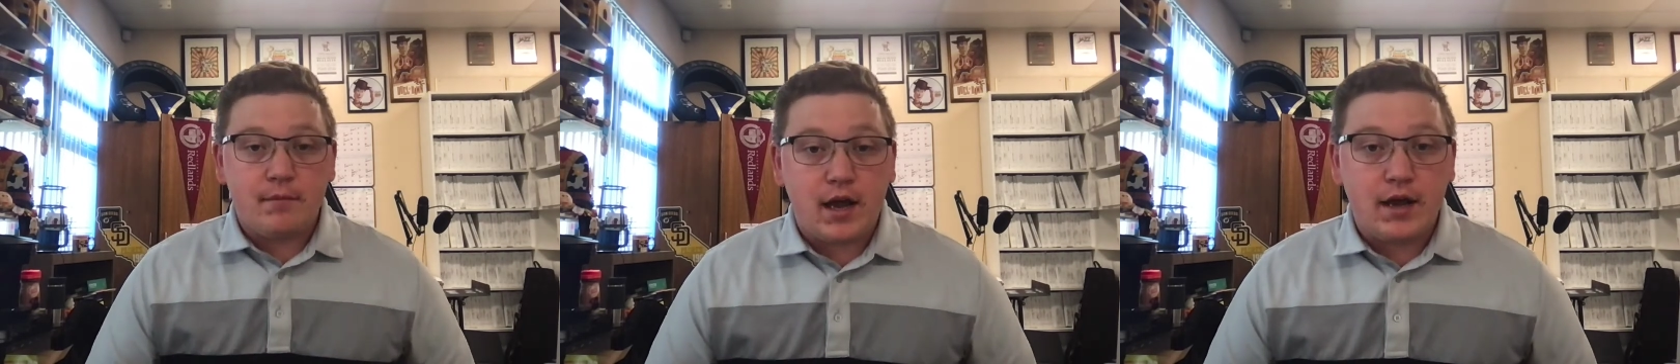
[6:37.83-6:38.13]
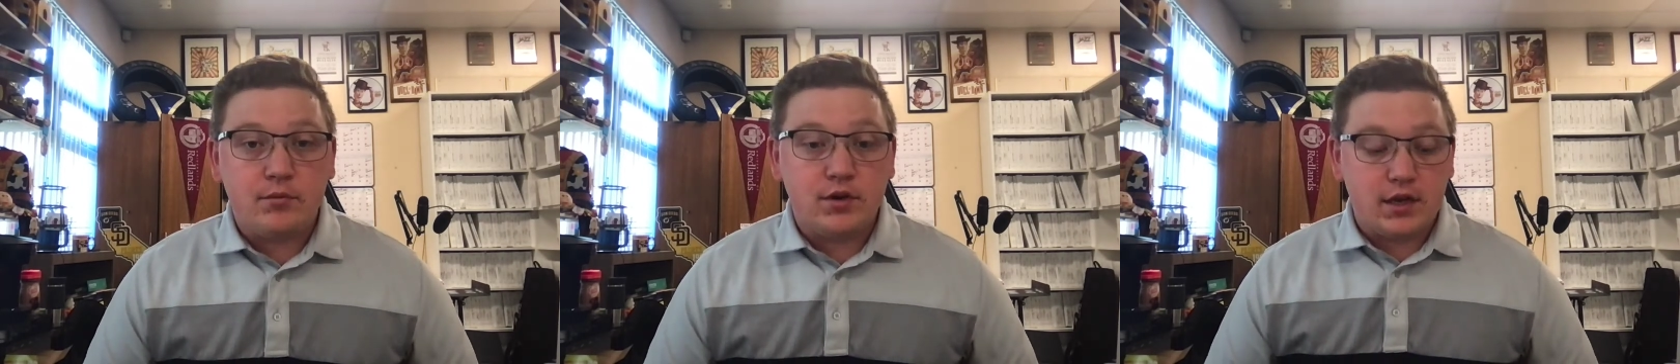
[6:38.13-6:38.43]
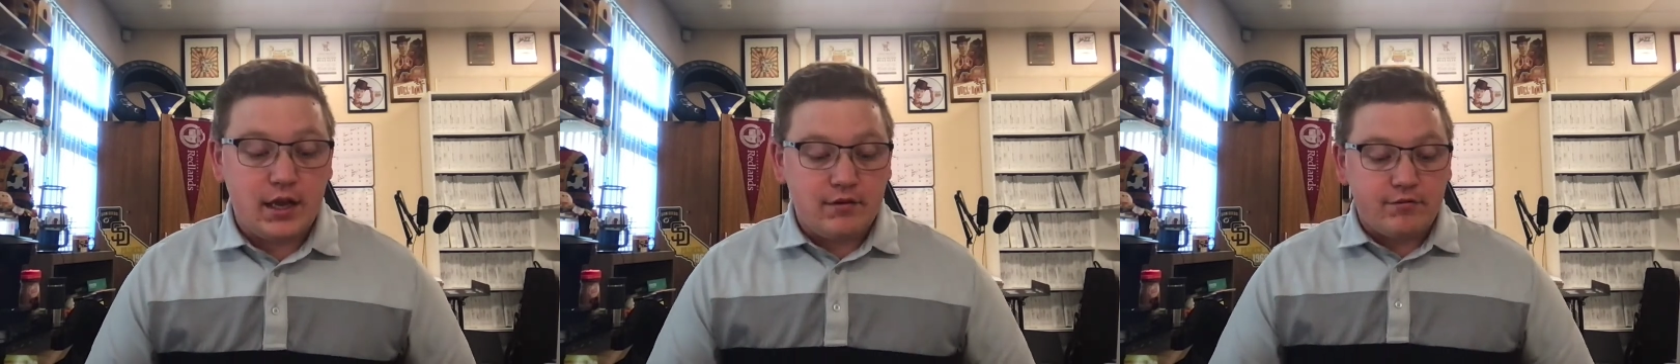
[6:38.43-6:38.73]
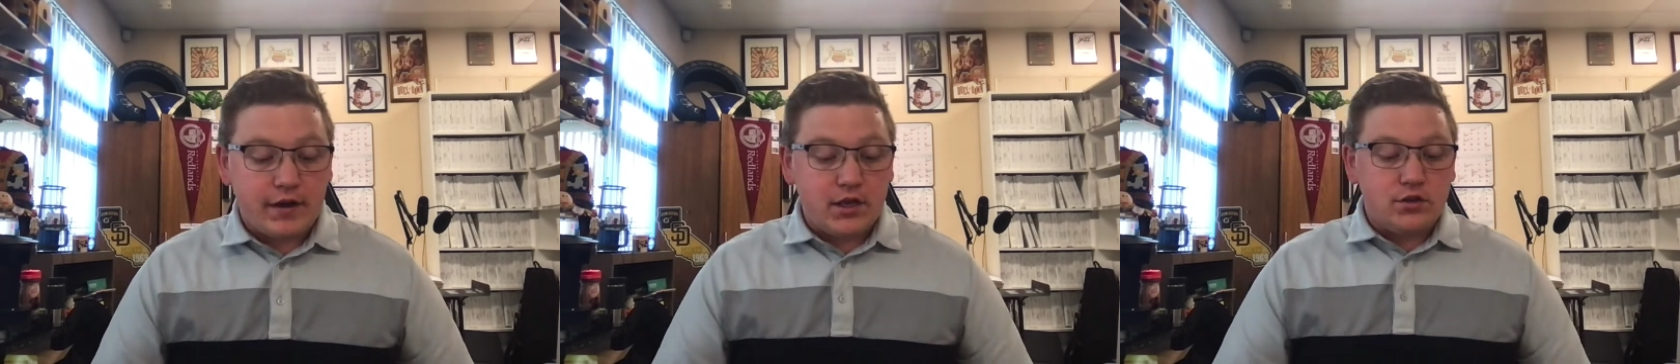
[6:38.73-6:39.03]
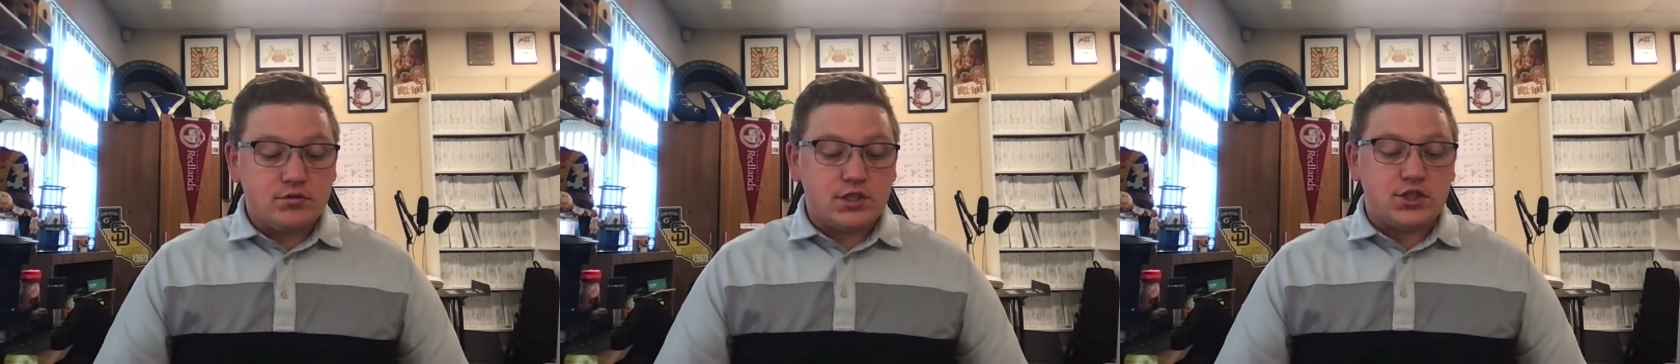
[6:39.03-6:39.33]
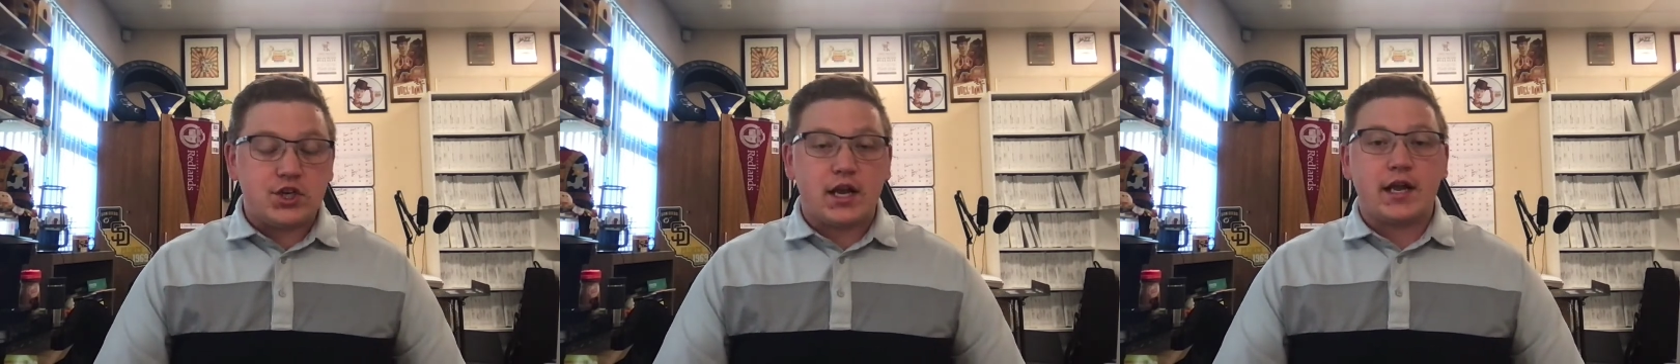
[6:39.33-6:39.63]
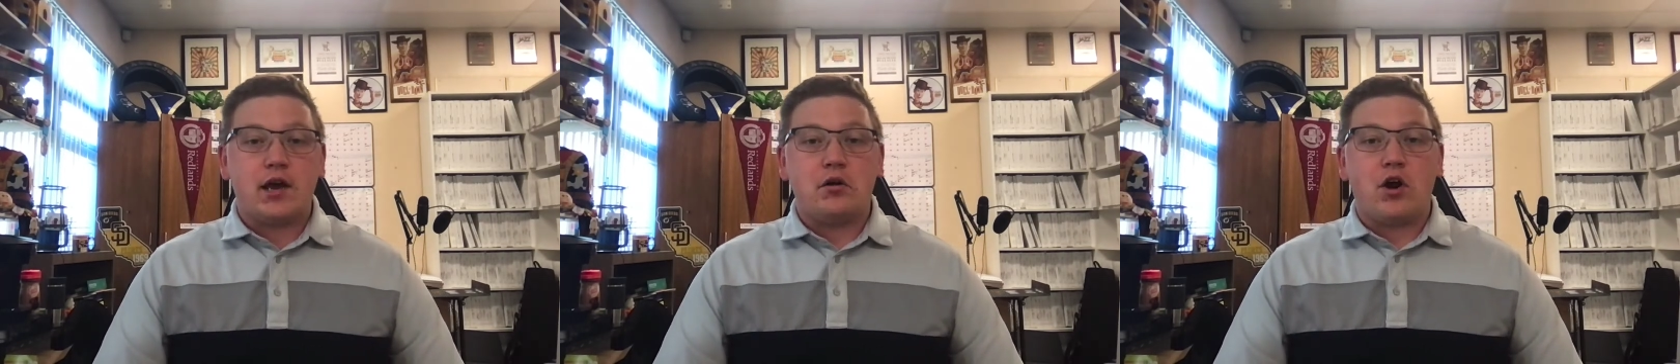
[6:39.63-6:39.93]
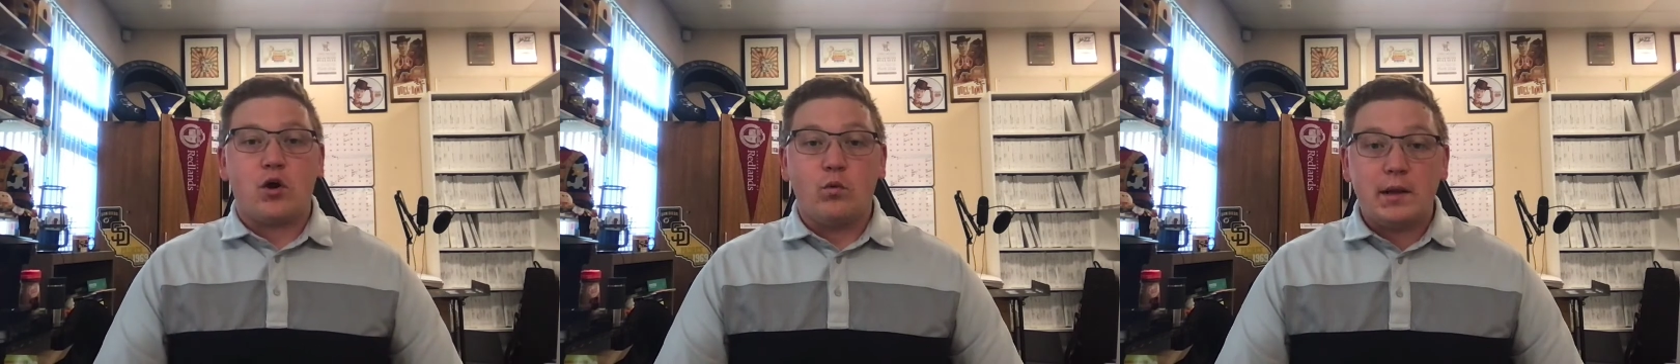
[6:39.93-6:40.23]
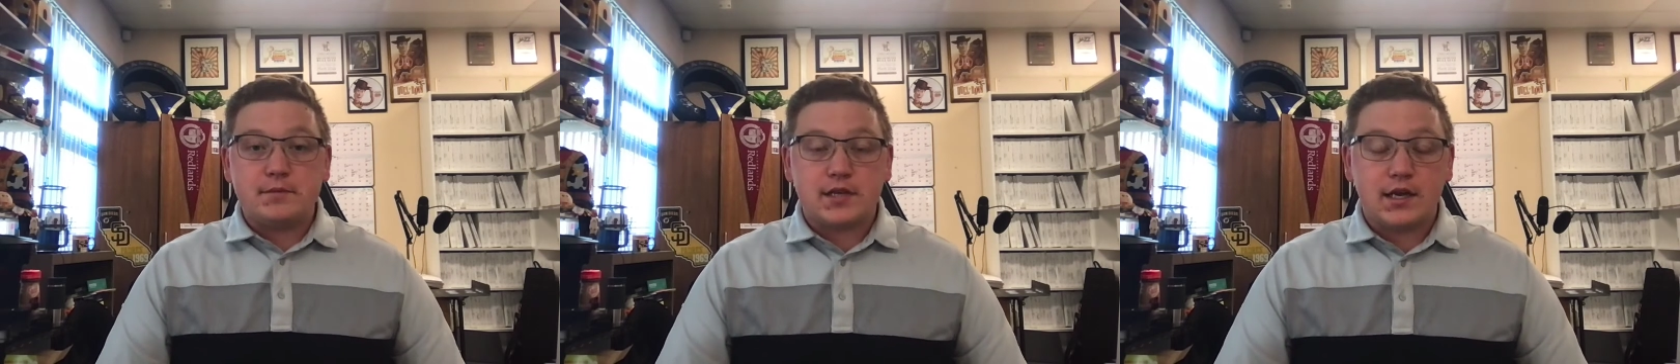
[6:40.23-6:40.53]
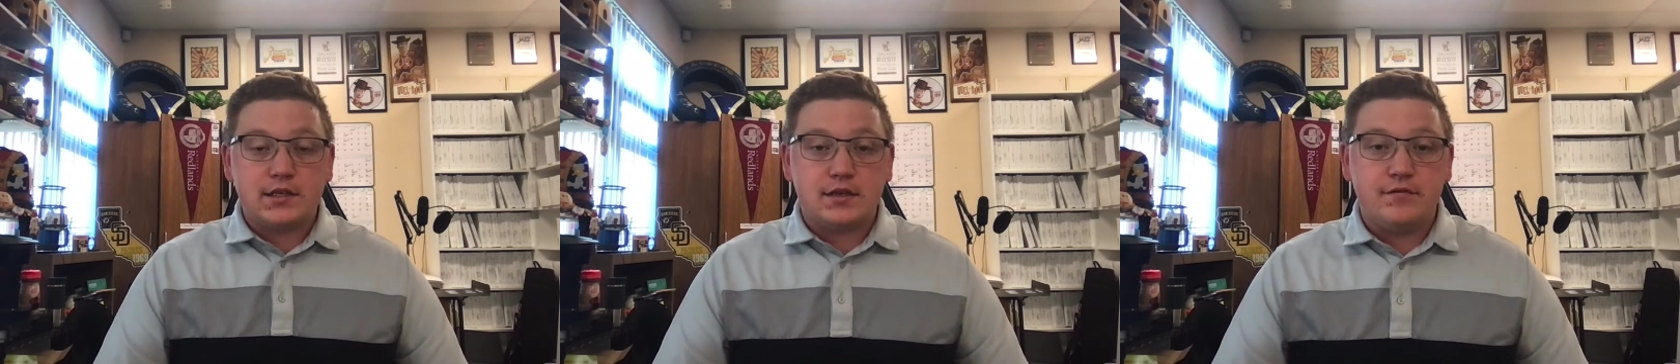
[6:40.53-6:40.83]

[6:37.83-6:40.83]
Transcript: I would invite you to check out our website,